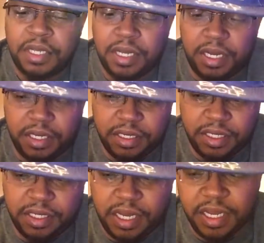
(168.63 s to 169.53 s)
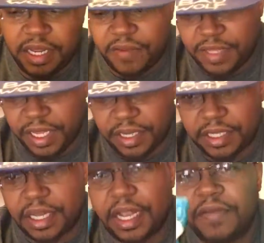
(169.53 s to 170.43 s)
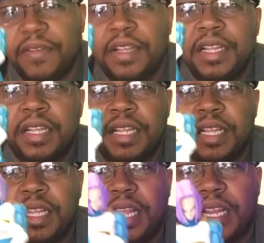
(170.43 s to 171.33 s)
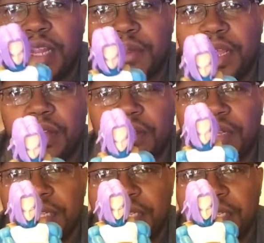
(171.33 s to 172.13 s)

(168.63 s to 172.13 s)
God, just like everything else in life. And here we go.